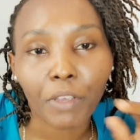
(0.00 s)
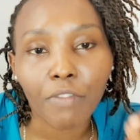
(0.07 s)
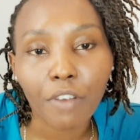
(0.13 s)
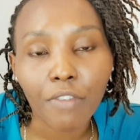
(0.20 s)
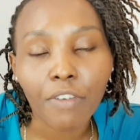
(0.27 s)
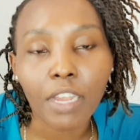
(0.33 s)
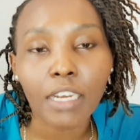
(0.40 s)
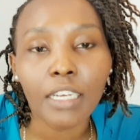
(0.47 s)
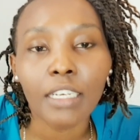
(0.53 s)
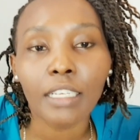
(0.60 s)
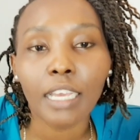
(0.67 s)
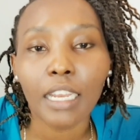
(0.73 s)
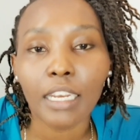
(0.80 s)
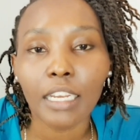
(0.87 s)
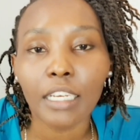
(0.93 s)
500
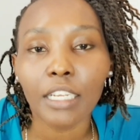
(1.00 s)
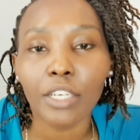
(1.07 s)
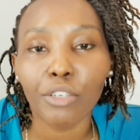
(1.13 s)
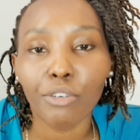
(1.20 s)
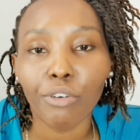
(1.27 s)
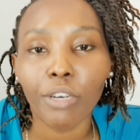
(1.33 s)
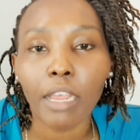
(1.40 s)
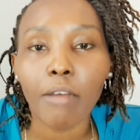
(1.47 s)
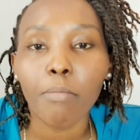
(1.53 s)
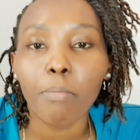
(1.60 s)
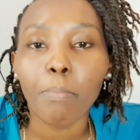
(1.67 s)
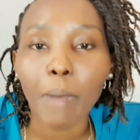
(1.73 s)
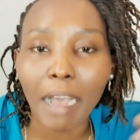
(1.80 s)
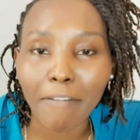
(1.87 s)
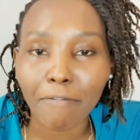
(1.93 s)
Canadian dollar
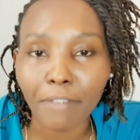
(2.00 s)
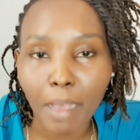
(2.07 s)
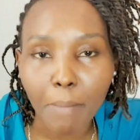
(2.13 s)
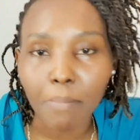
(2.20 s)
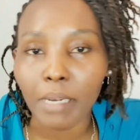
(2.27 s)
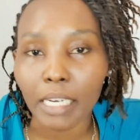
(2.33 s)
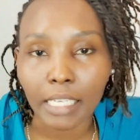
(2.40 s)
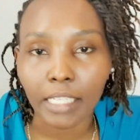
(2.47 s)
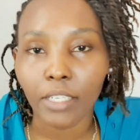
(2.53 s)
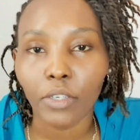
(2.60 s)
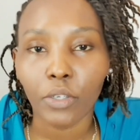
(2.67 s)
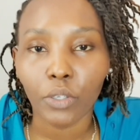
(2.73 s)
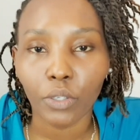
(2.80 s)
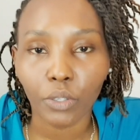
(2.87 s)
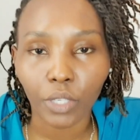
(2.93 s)
per family.
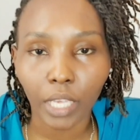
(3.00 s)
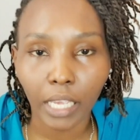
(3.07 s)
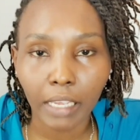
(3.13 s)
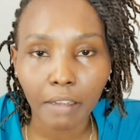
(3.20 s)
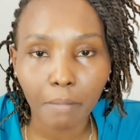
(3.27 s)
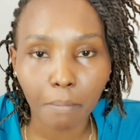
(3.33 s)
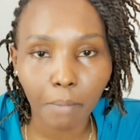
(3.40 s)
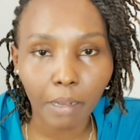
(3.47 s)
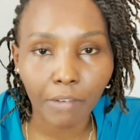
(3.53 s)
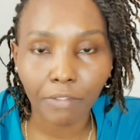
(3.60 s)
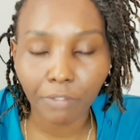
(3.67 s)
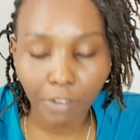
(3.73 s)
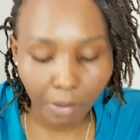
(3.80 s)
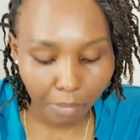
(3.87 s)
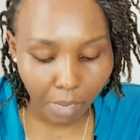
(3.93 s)
Okay, per
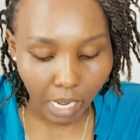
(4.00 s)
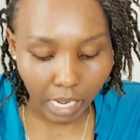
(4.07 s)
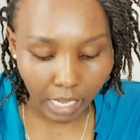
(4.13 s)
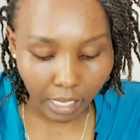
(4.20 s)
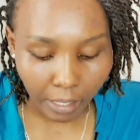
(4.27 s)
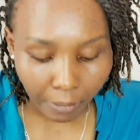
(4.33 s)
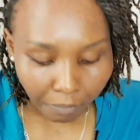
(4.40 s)
family.